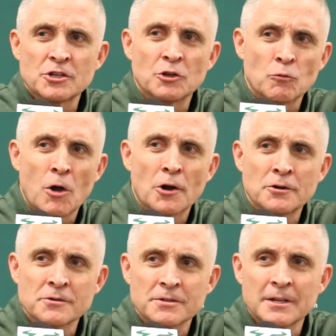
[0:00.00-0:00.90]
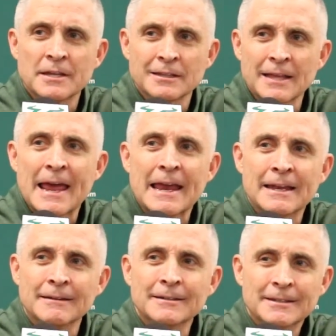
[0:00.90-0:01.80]
and the runners in the lane,
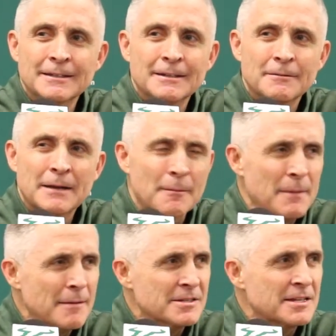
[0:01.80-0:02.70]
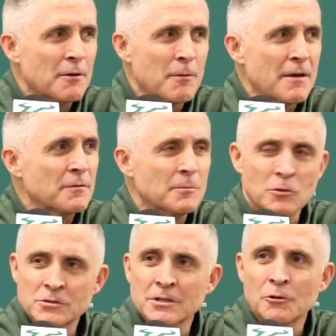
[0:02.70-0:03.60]
you gotta maybe stay away from
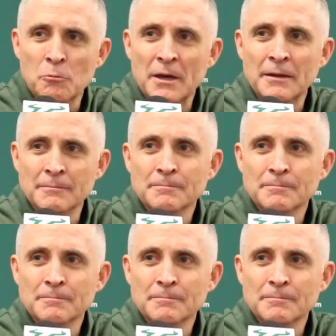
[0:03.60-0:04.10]
those a little bit.